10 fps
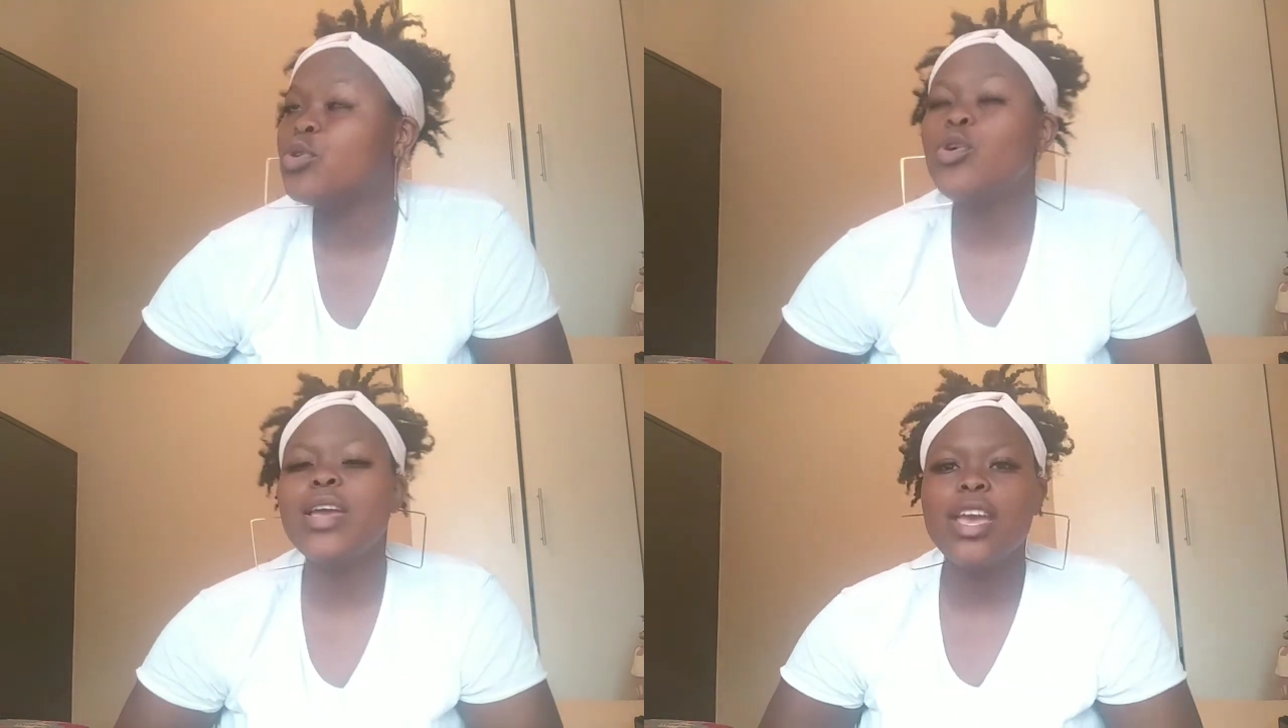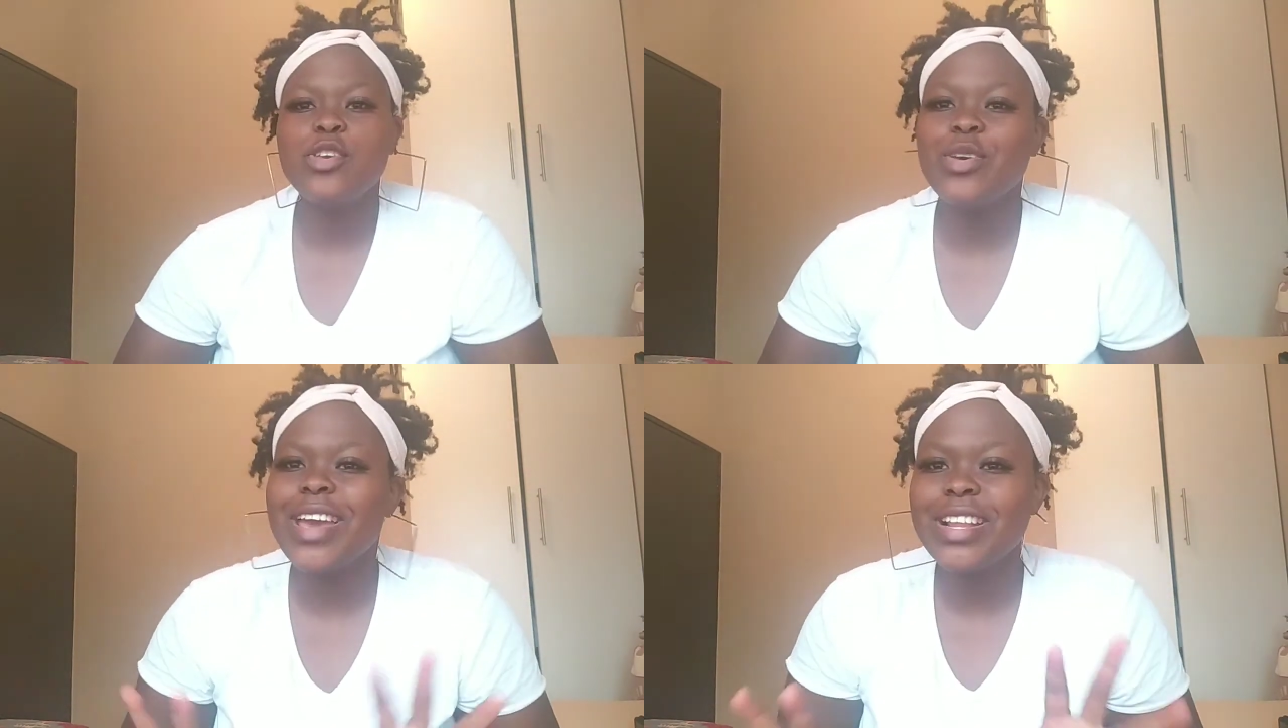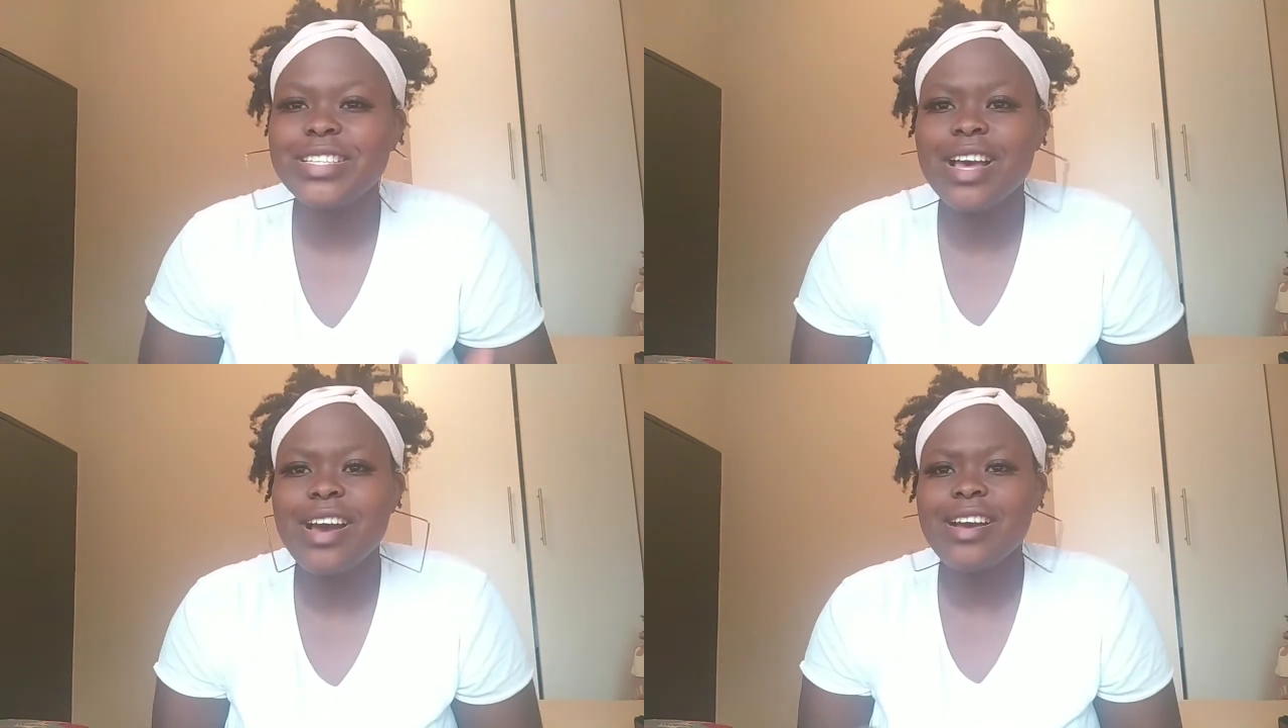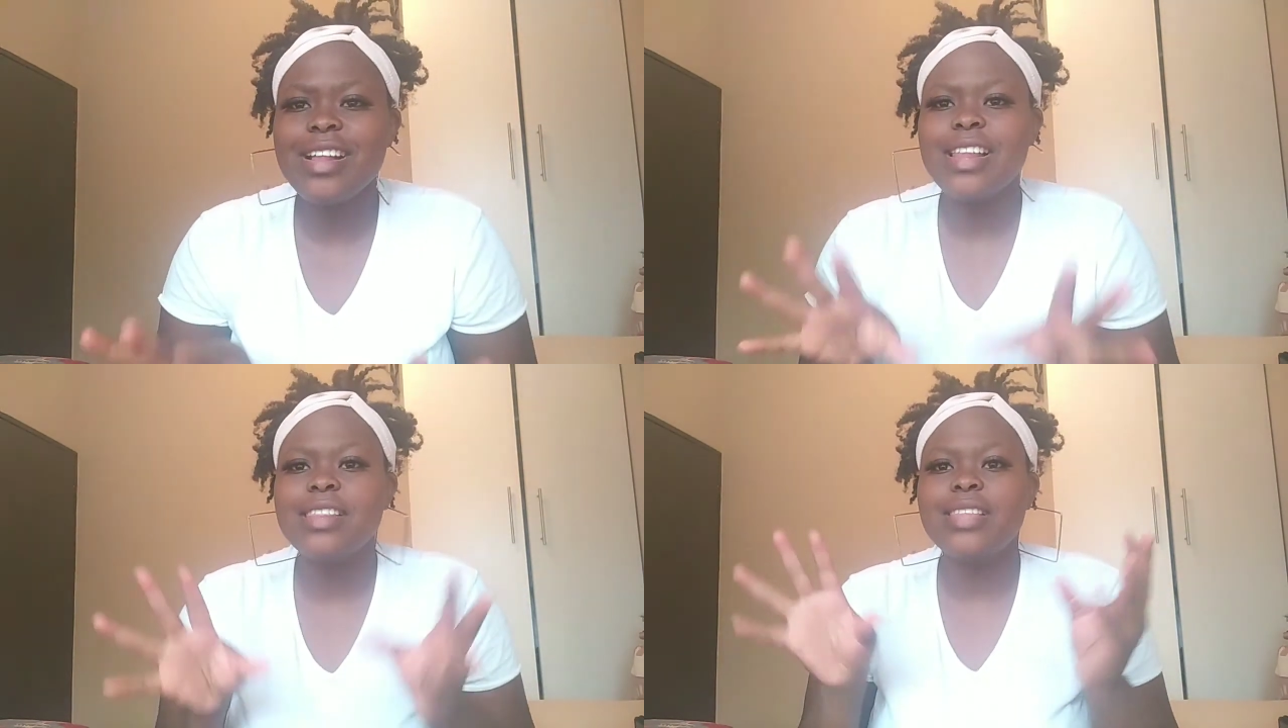Okay, you can tell
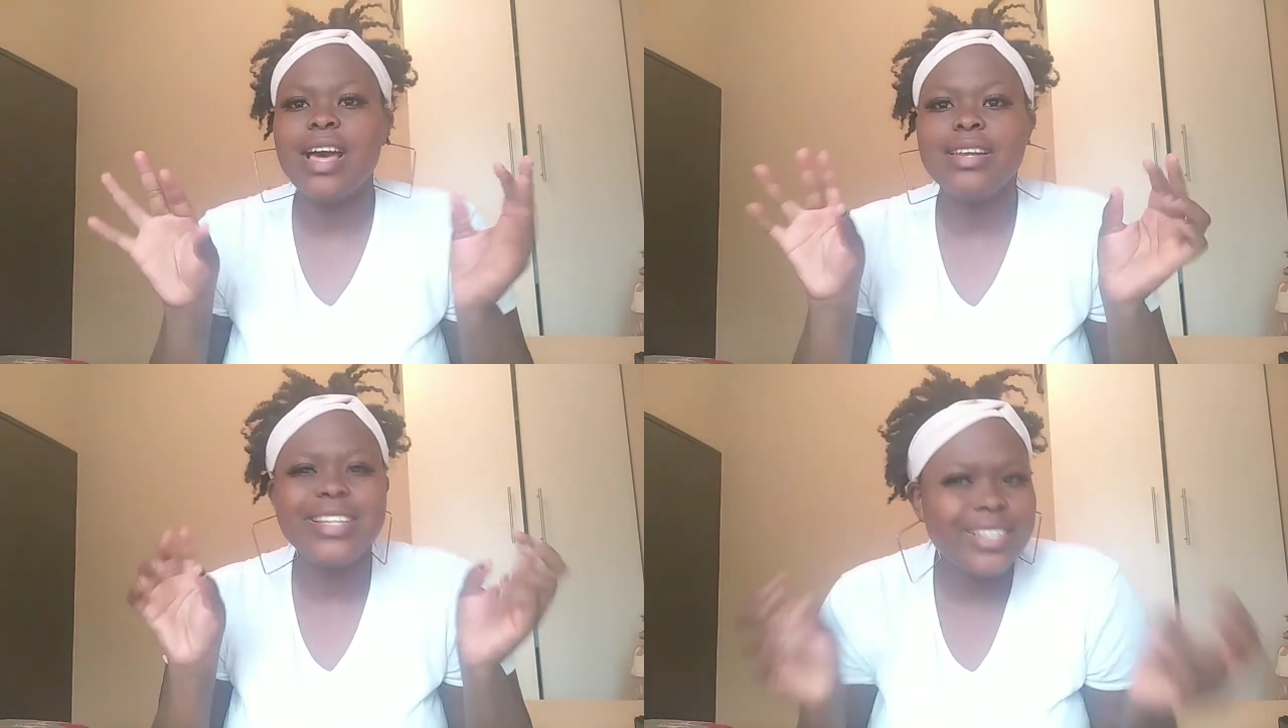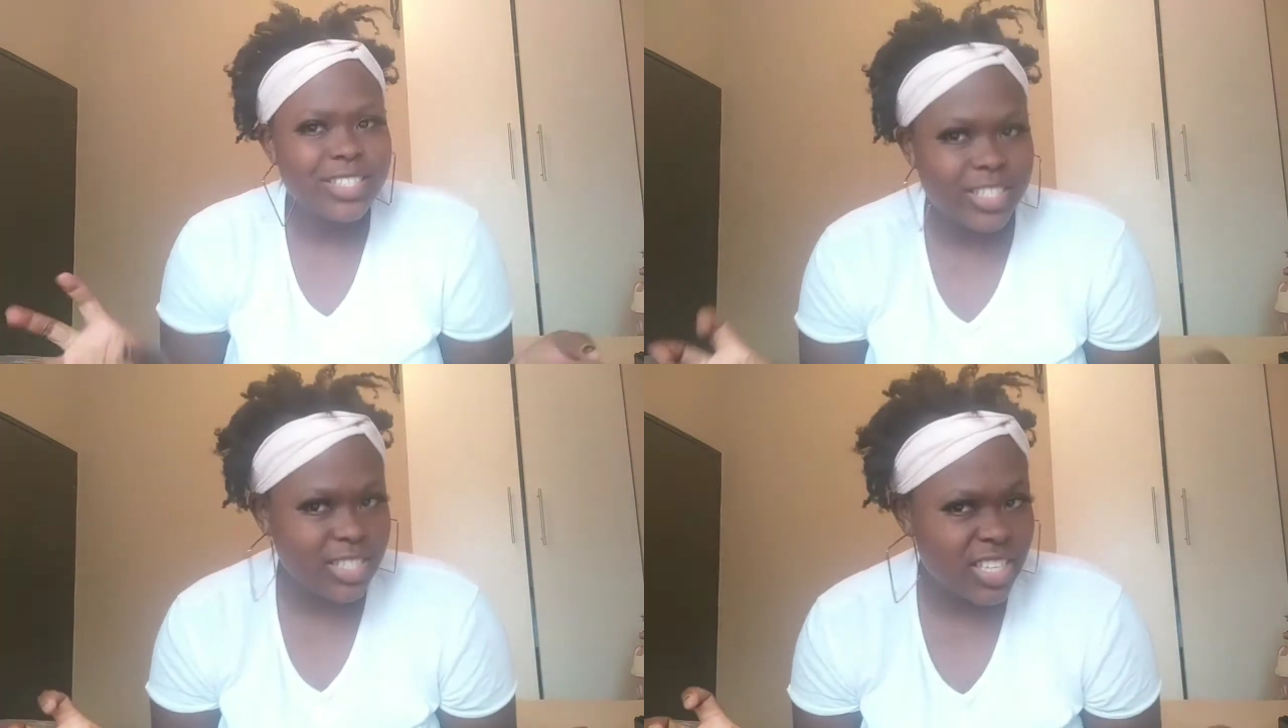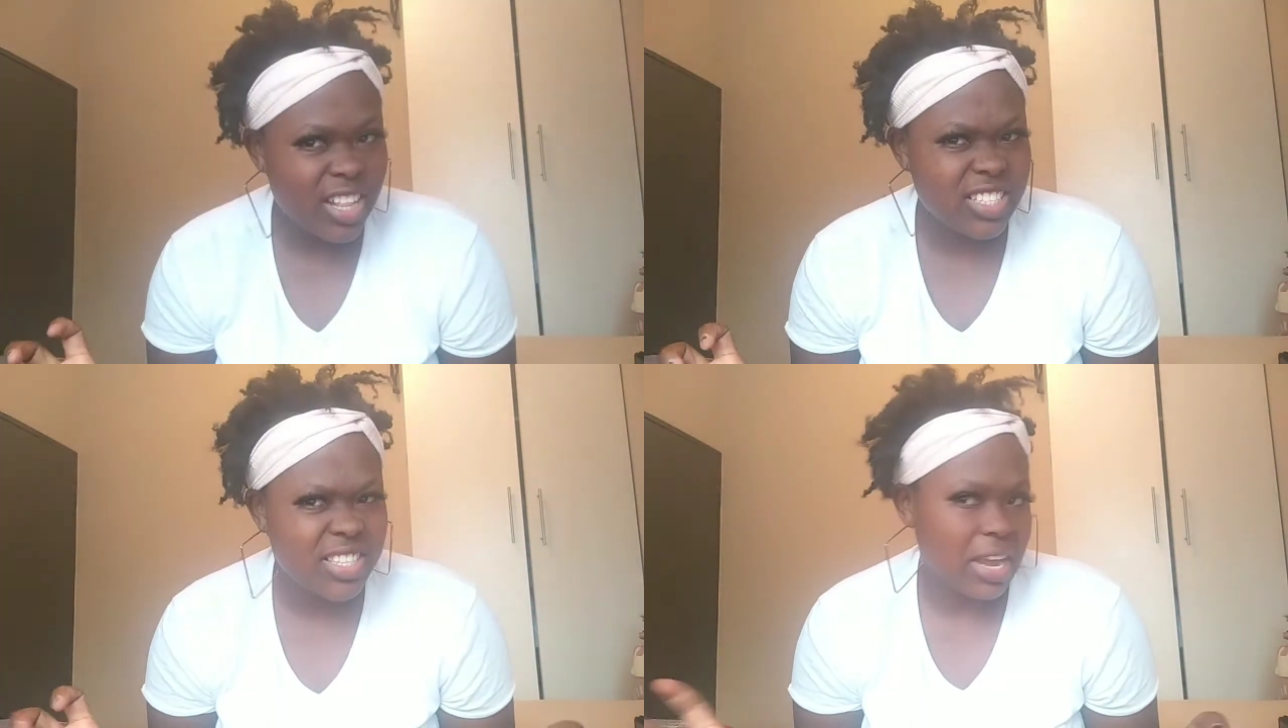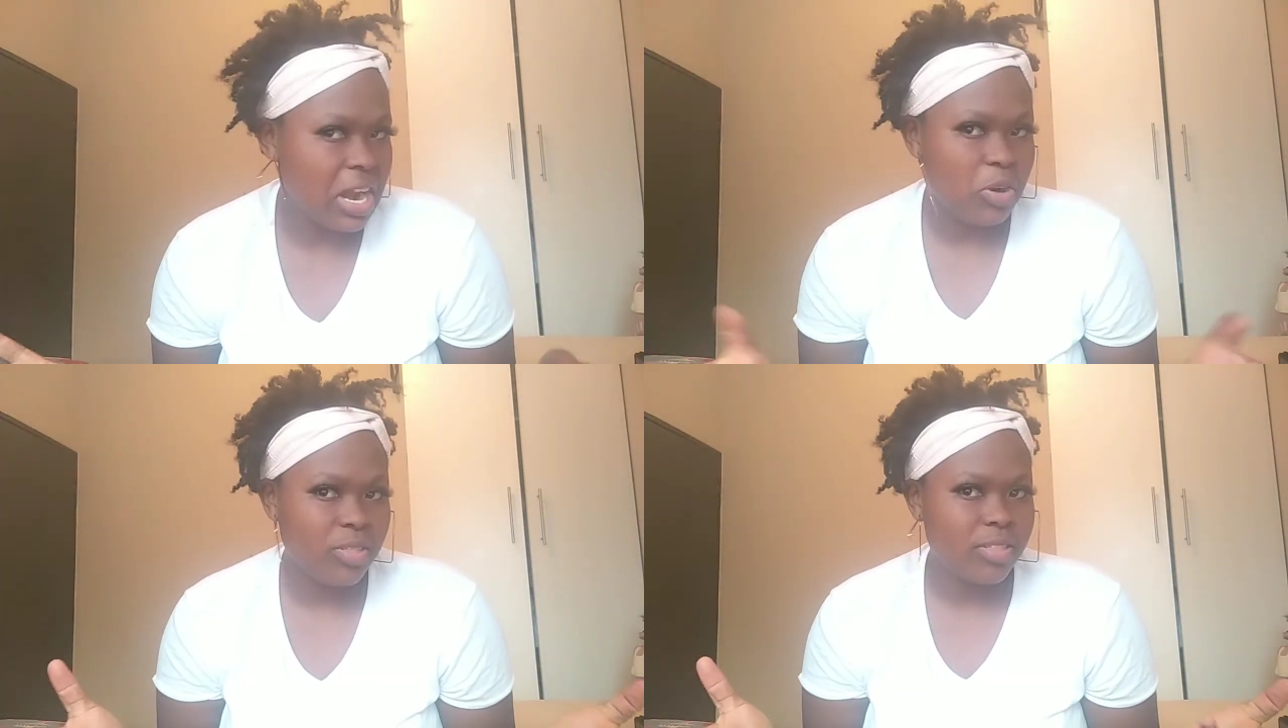the little details that
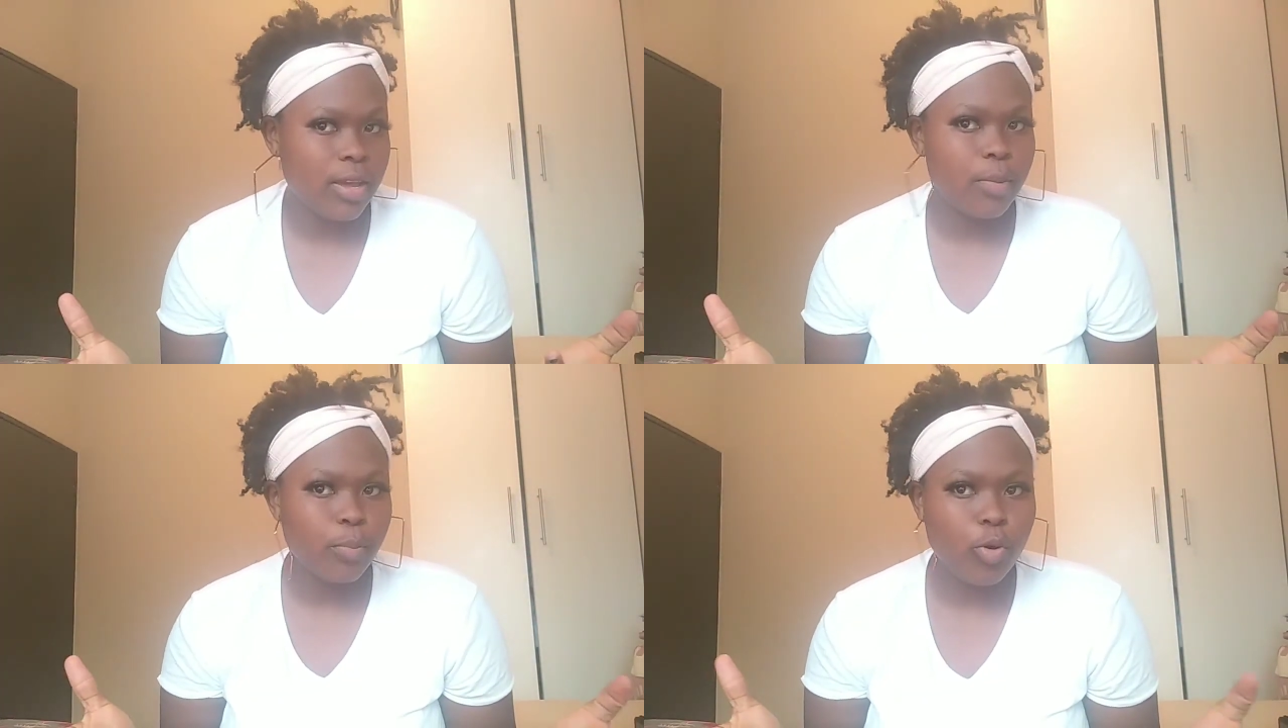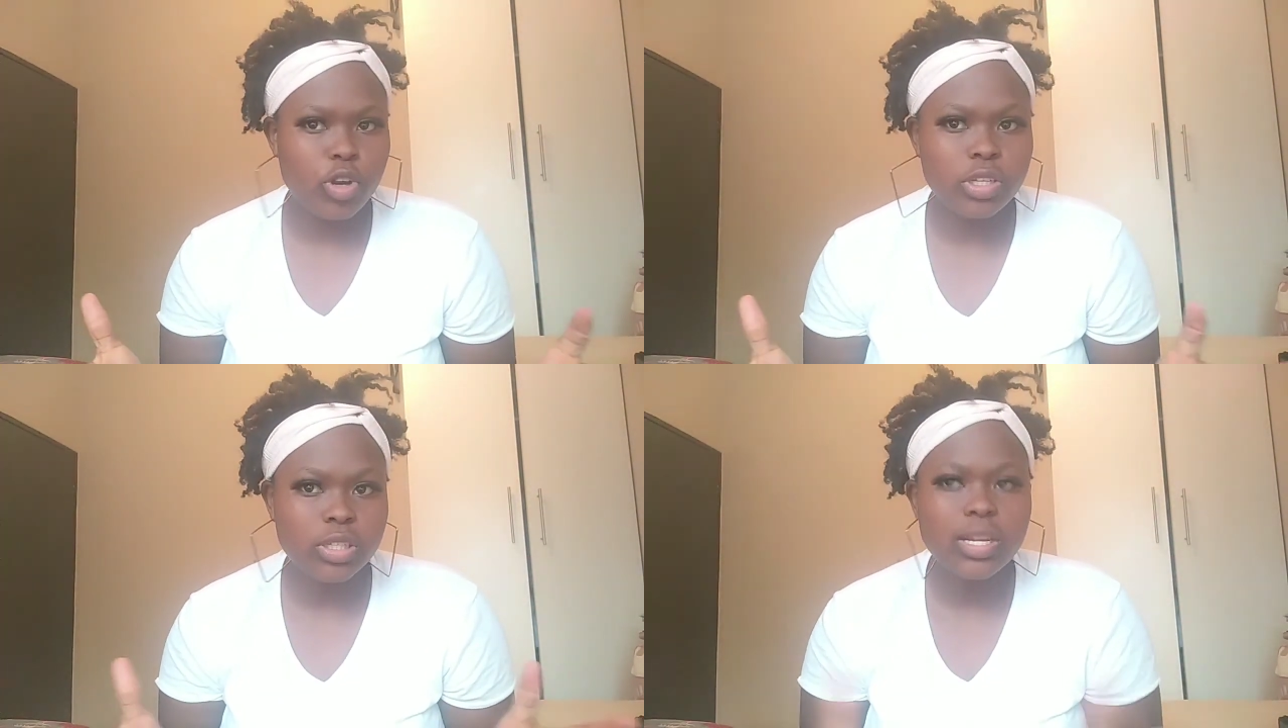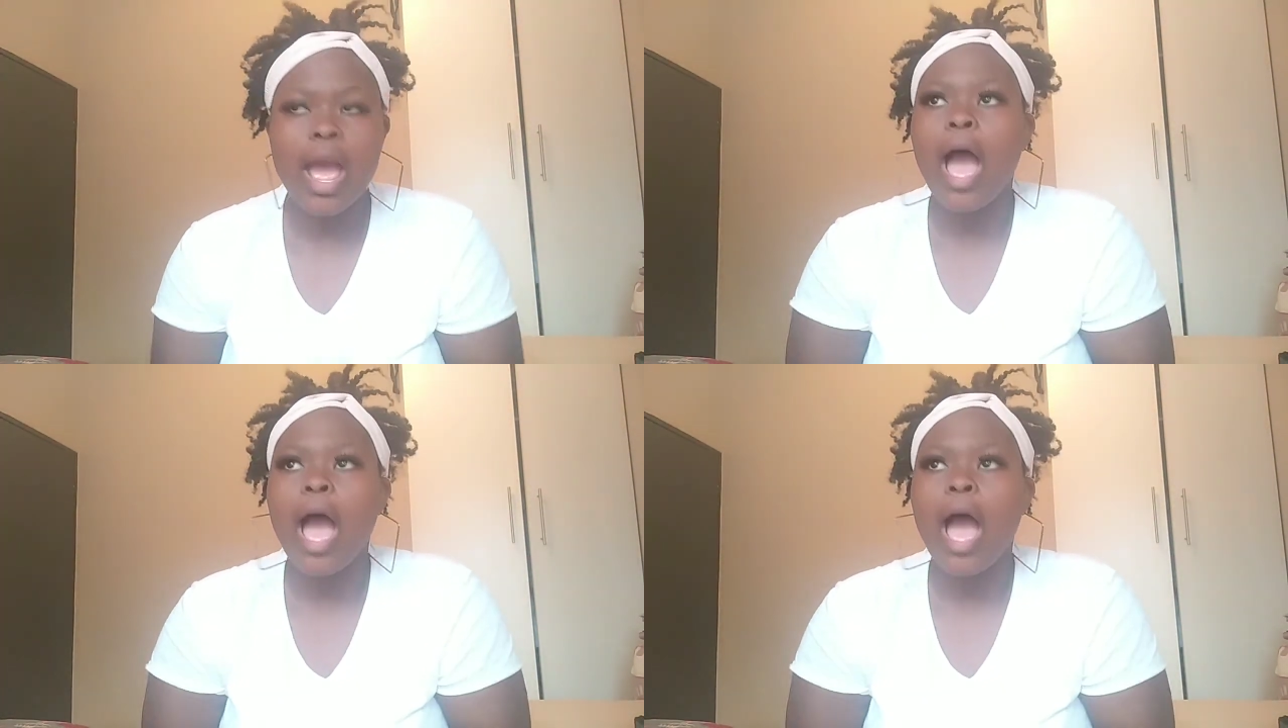are not that important,